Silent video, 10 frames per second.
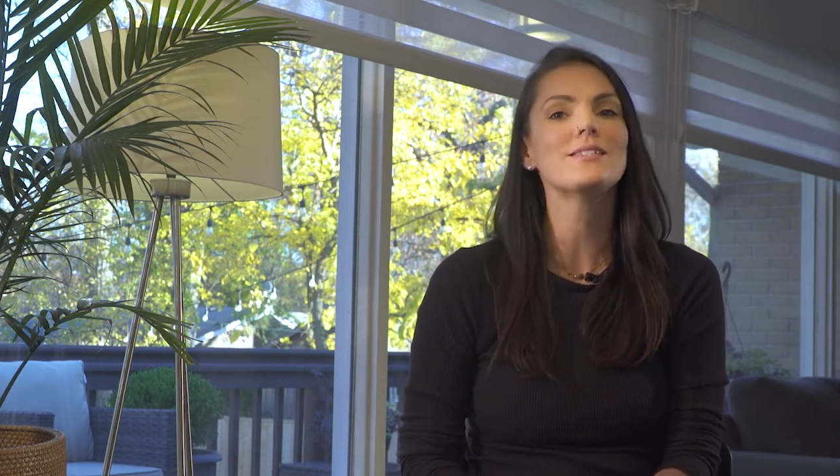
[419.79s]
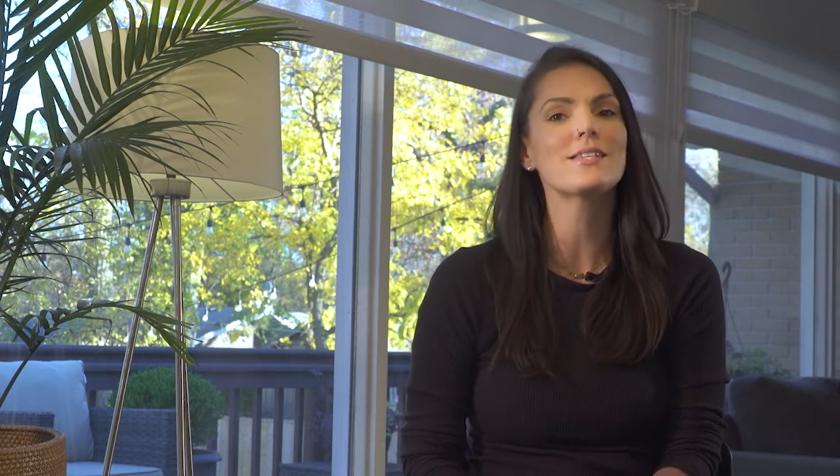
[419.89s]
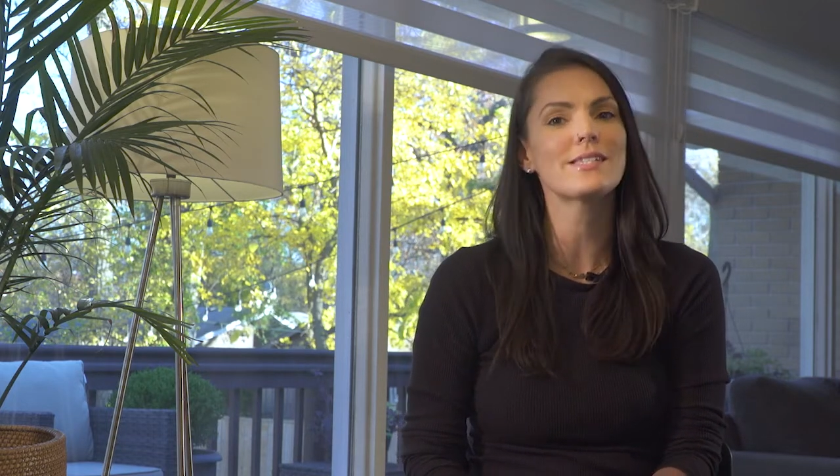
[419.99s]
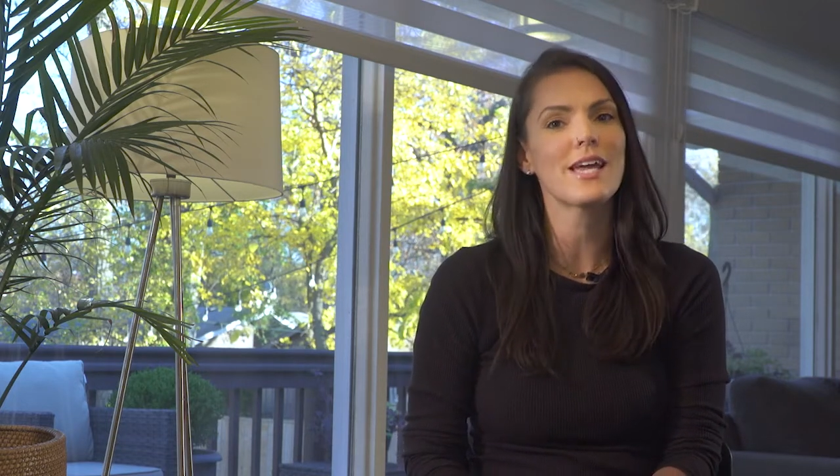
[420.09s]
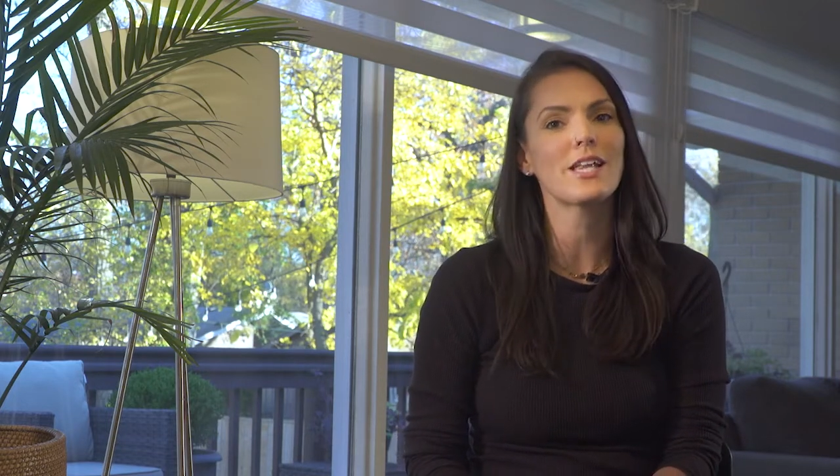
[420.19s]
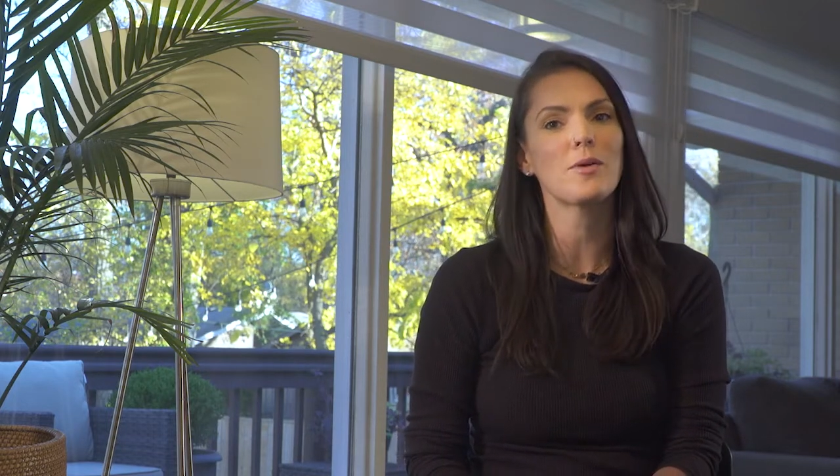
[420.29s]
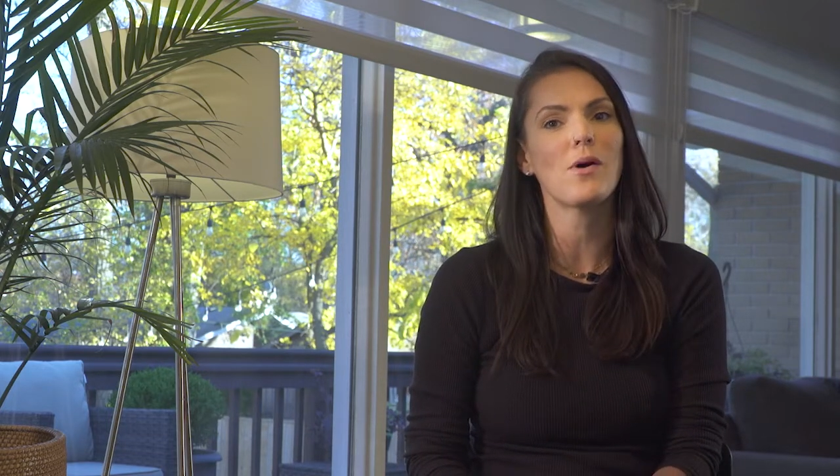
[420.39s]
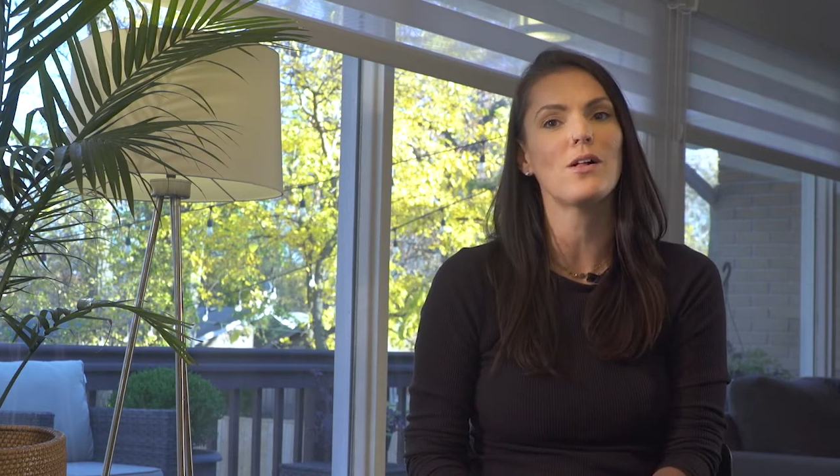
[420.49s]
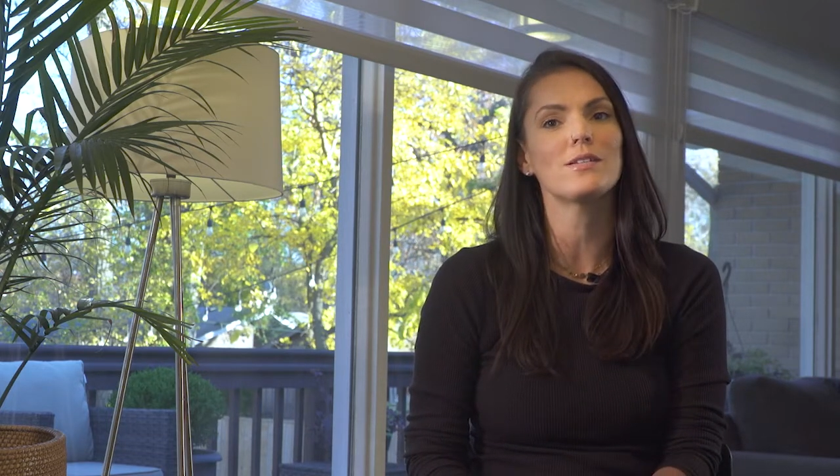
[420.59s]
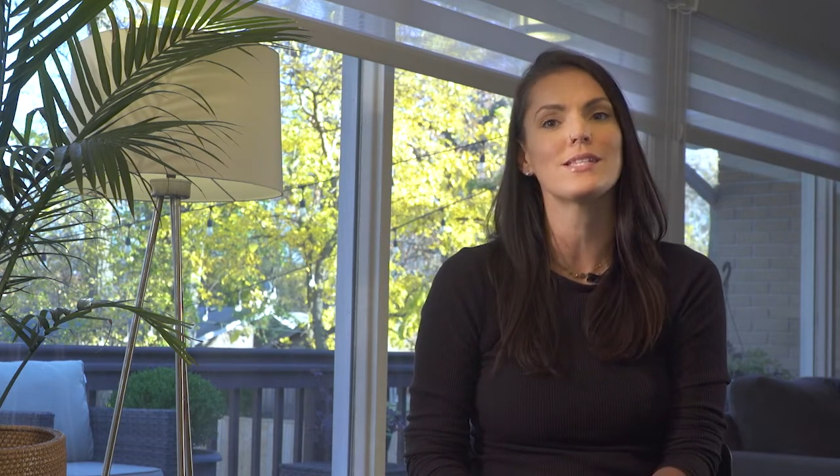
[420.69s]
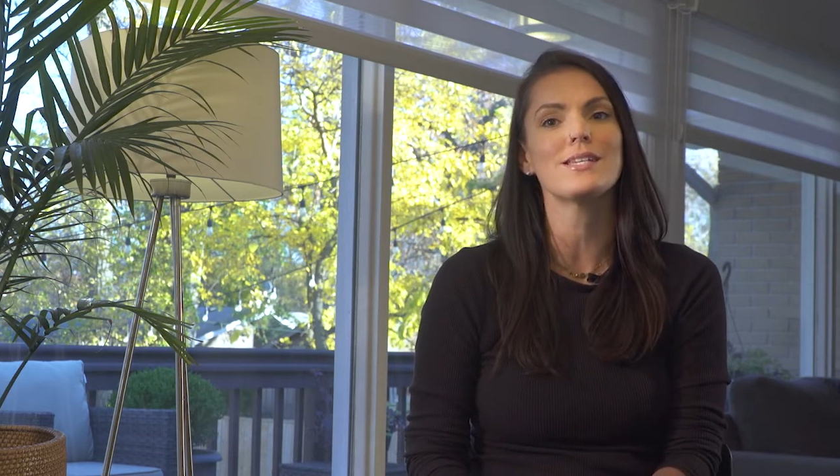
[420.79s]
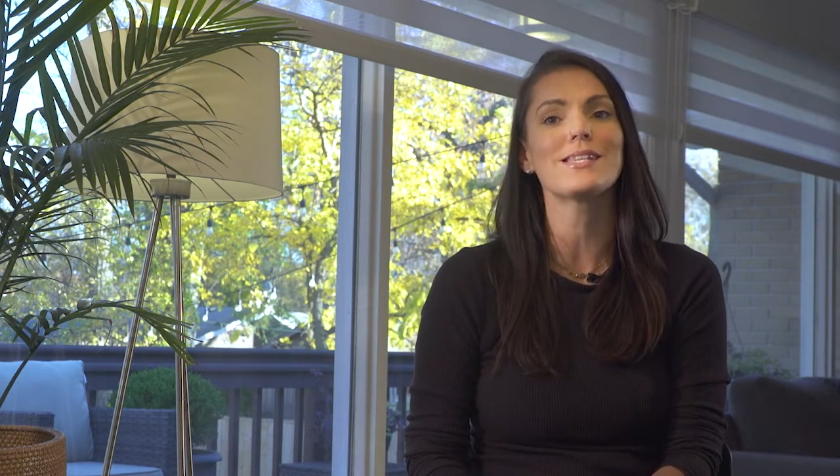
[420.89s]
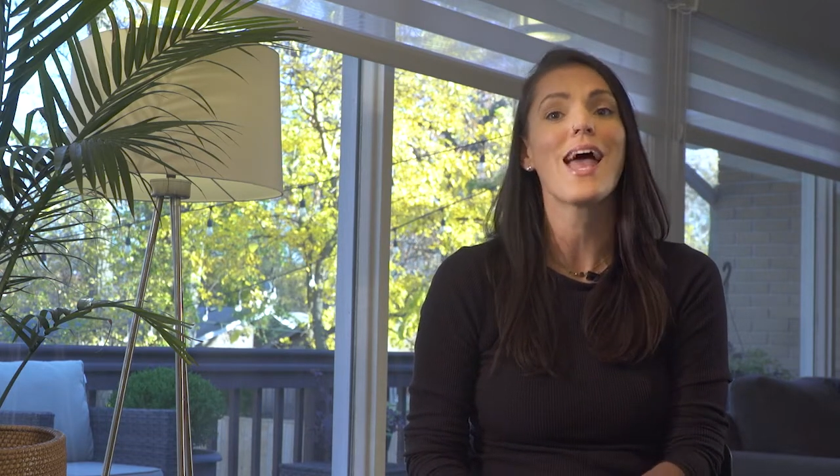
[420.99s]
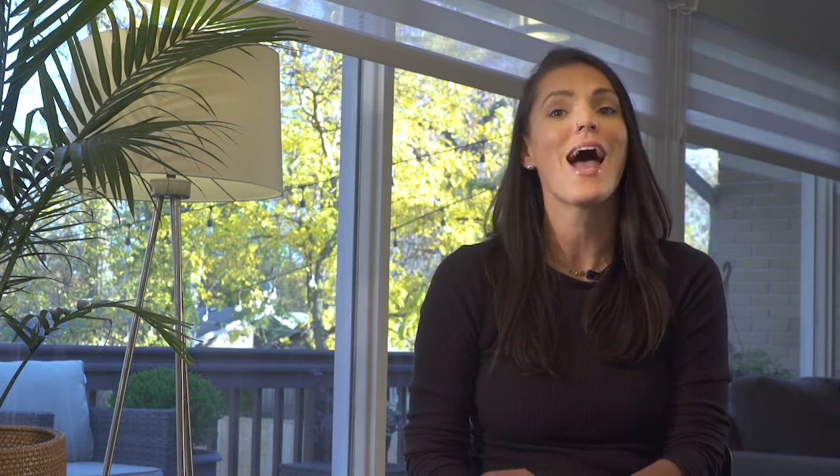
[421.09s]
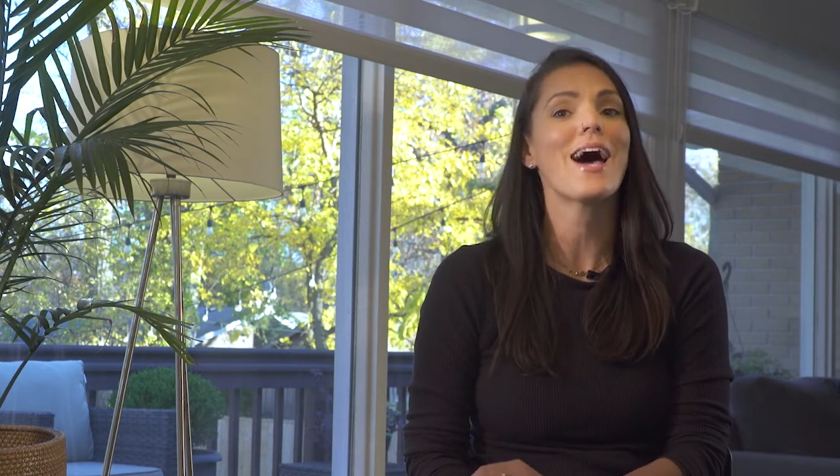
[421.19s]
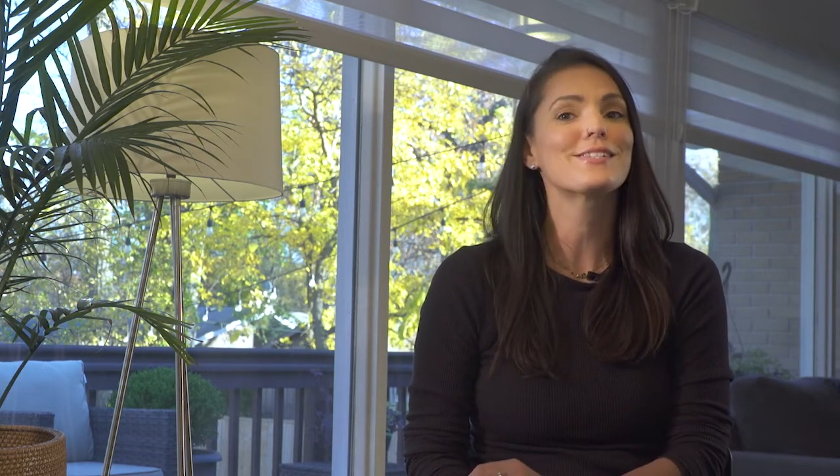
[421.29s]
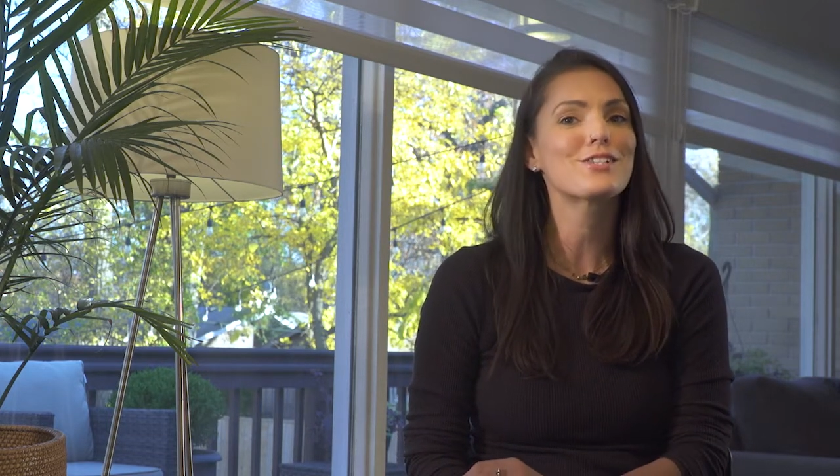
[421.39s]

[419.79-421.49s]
to cycling policies as a